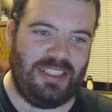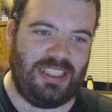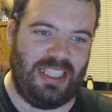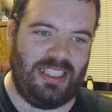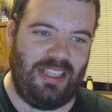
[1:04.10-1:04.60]
9,
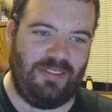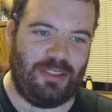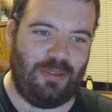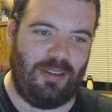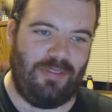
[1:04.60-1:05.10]
10,
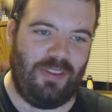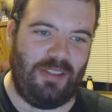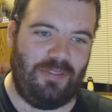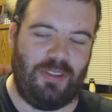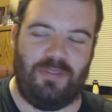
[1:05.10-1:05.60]
11, 12,
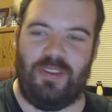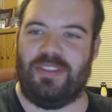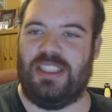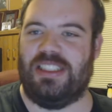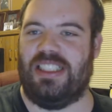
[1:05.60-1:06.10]
13, 14,
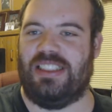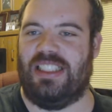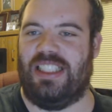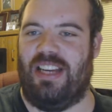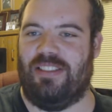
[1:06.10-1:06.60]
15,
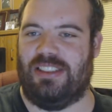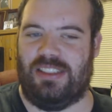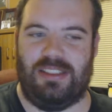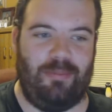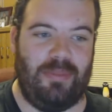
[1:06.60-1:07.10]
16
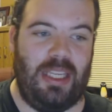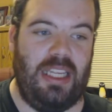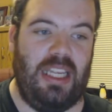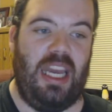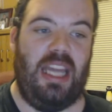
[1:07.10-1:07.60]
characters.
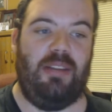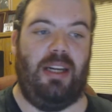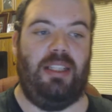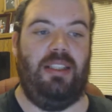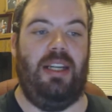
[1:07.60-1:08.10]

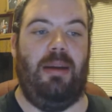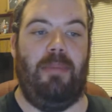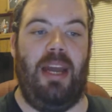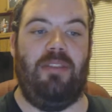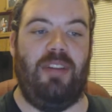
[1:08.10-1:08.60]
Anyway,
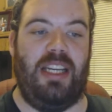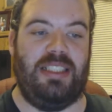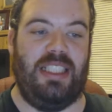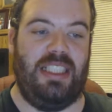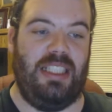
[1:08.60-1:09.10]
Matt
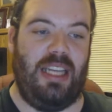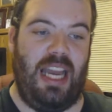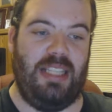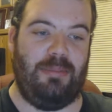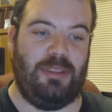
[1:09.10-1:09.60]
Reddy,
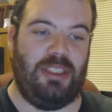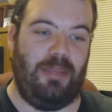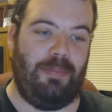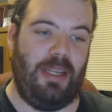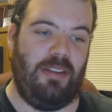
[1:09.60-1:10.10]
Adam
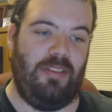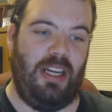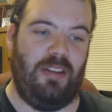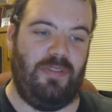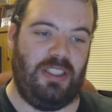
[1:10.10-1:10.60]

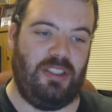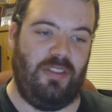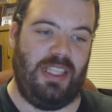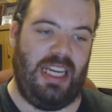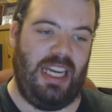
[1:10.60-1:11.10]
Shapiro,
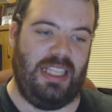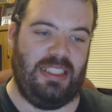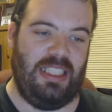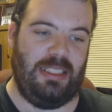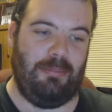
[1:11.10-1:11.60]
Victoria
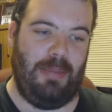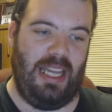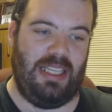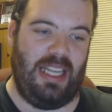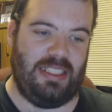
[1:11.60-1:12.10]
Handin,
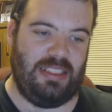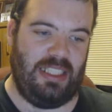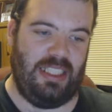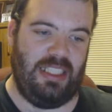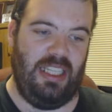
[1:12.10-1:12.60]
Matt
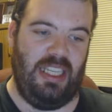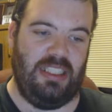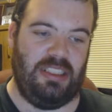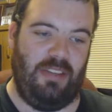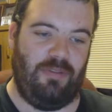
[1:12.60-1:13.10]
Lasky,
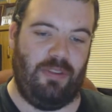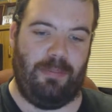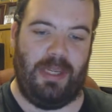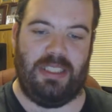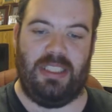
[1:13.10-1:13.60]
Jeff
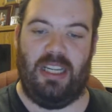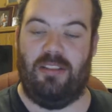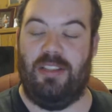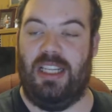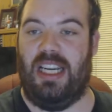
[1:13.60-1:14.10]

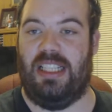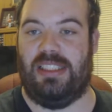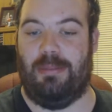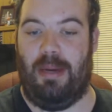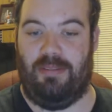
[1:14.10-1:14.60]
Rubino,
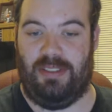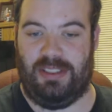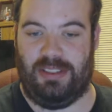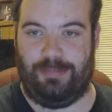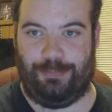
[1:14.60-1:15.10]
and some
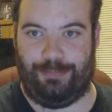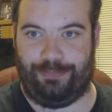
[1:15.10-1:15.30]
others.